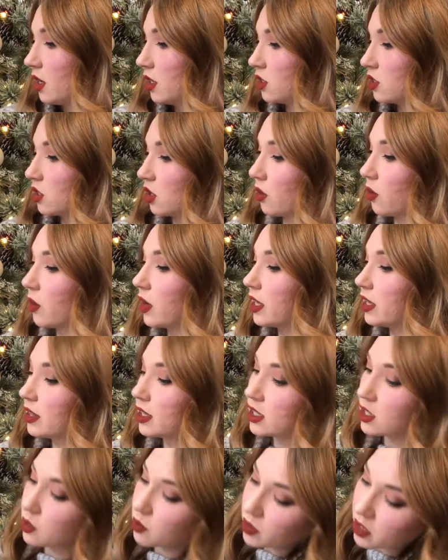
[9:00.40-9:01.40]
So it,
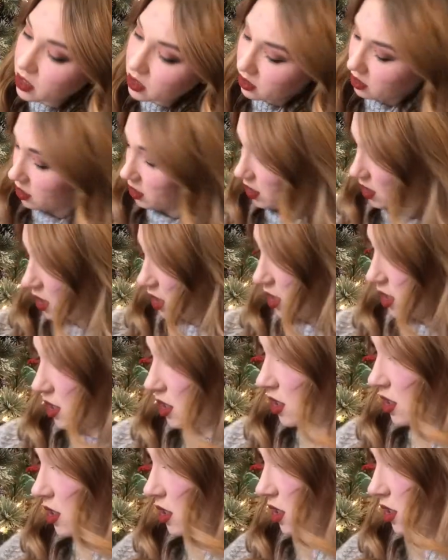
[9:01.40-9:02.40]
this one
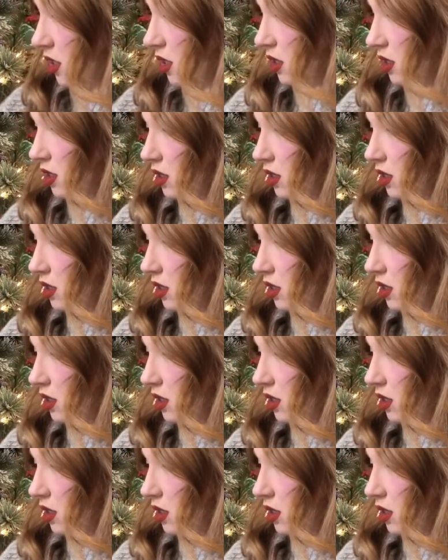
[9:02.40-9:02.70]
does...